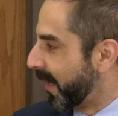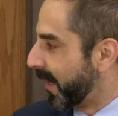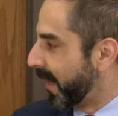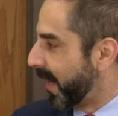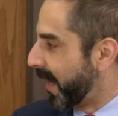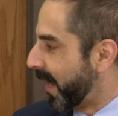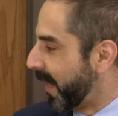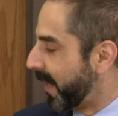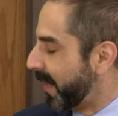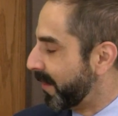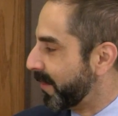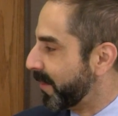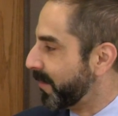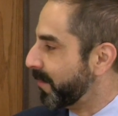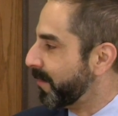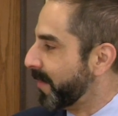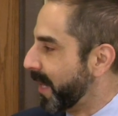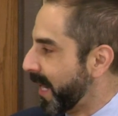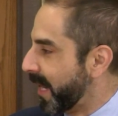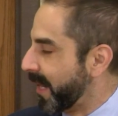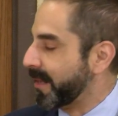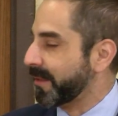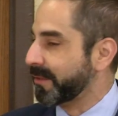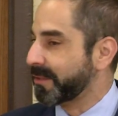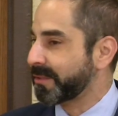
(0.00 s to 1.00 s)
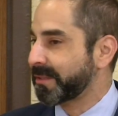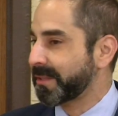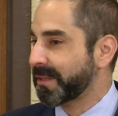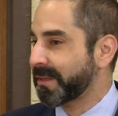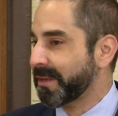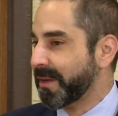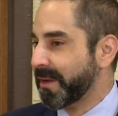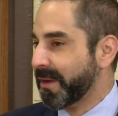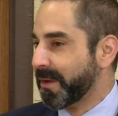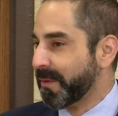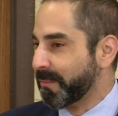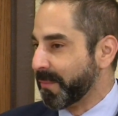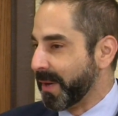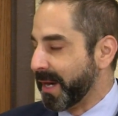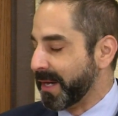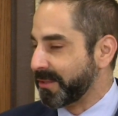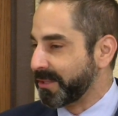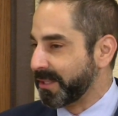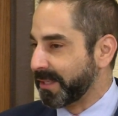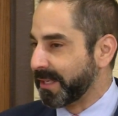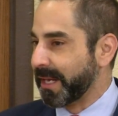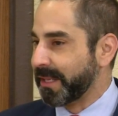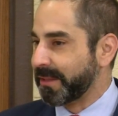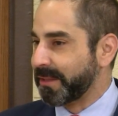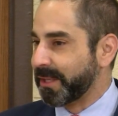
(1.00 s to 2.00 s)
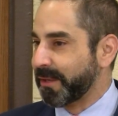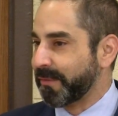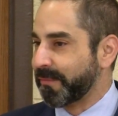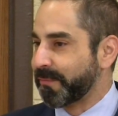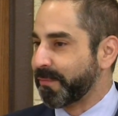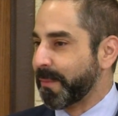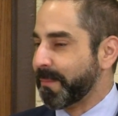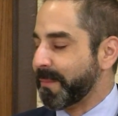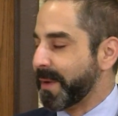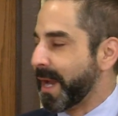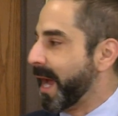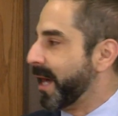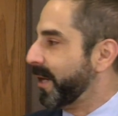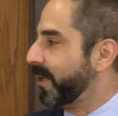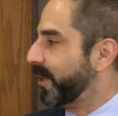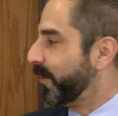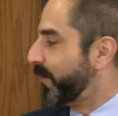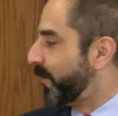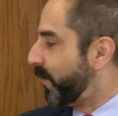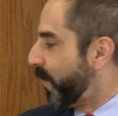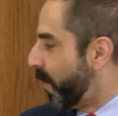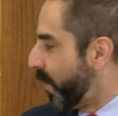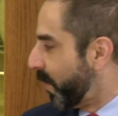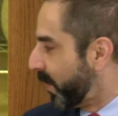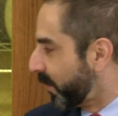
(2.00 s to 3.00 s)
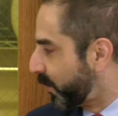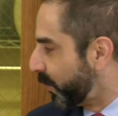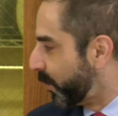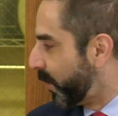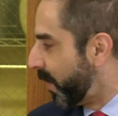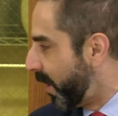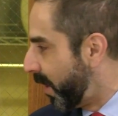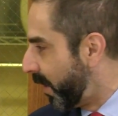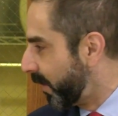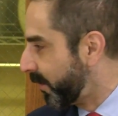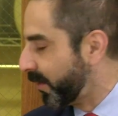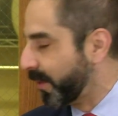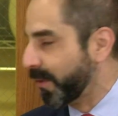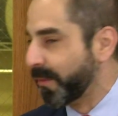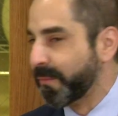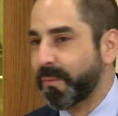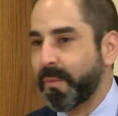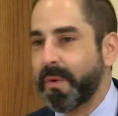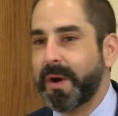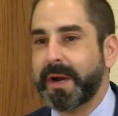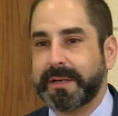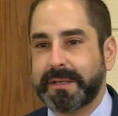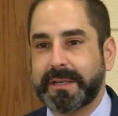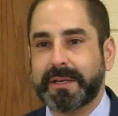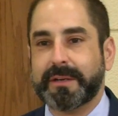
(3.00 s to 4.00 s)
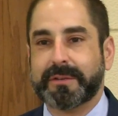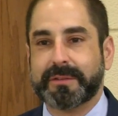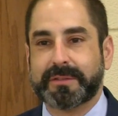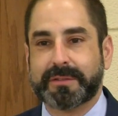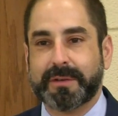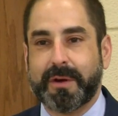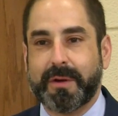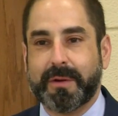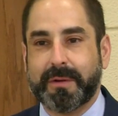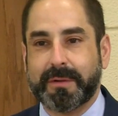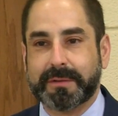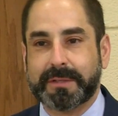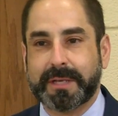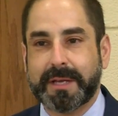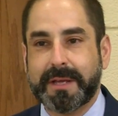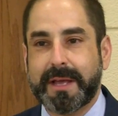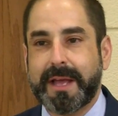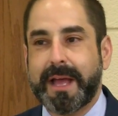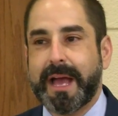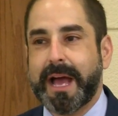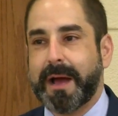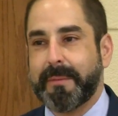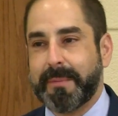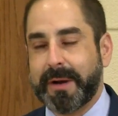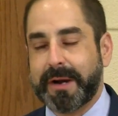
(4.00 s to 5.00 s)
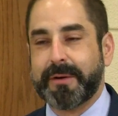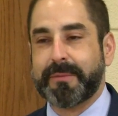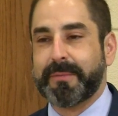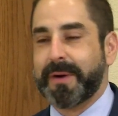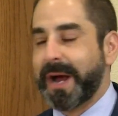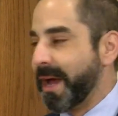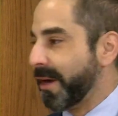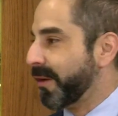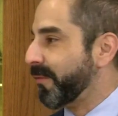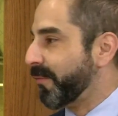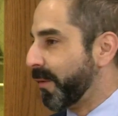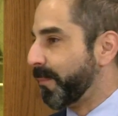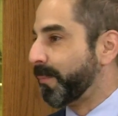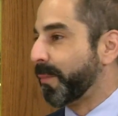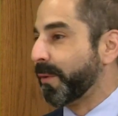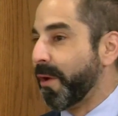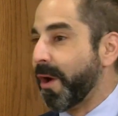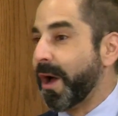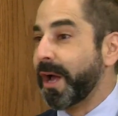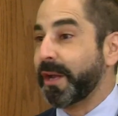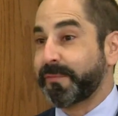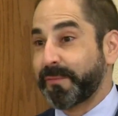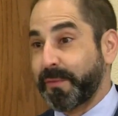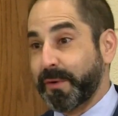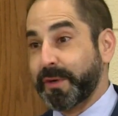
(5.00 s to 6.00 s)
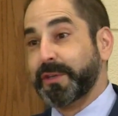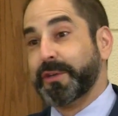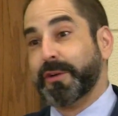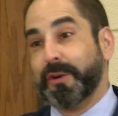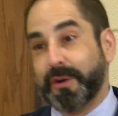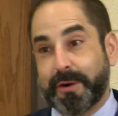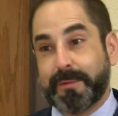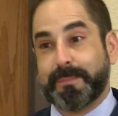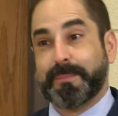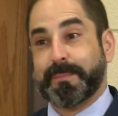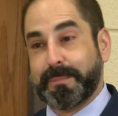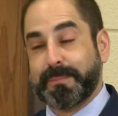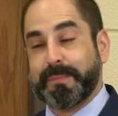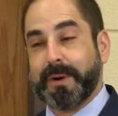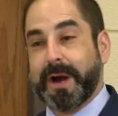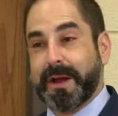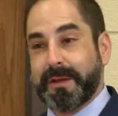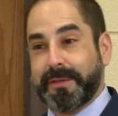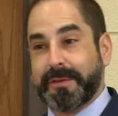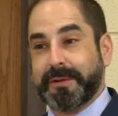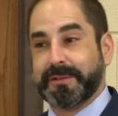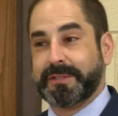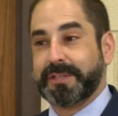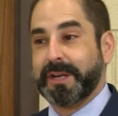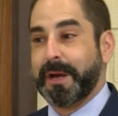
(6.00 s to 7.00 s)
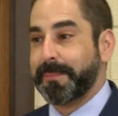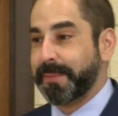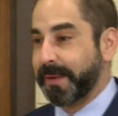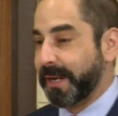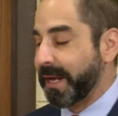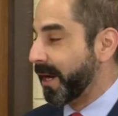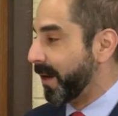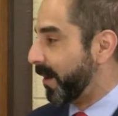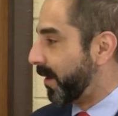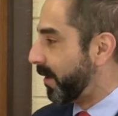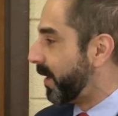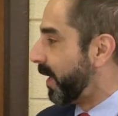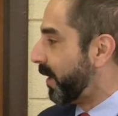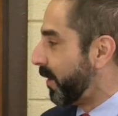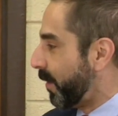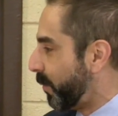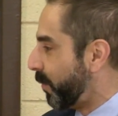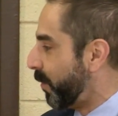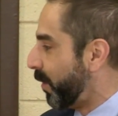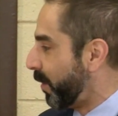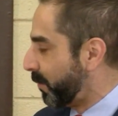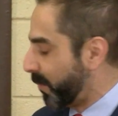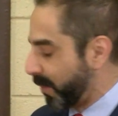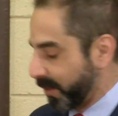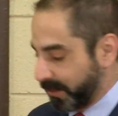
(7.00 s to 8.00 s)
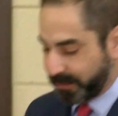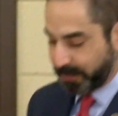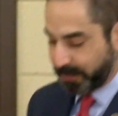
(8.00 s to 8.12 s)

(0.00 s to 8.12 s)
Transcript: I am amazed, ranging, I think, from 94 to 101 years old. How about a round of applause for your brothers up here and our World War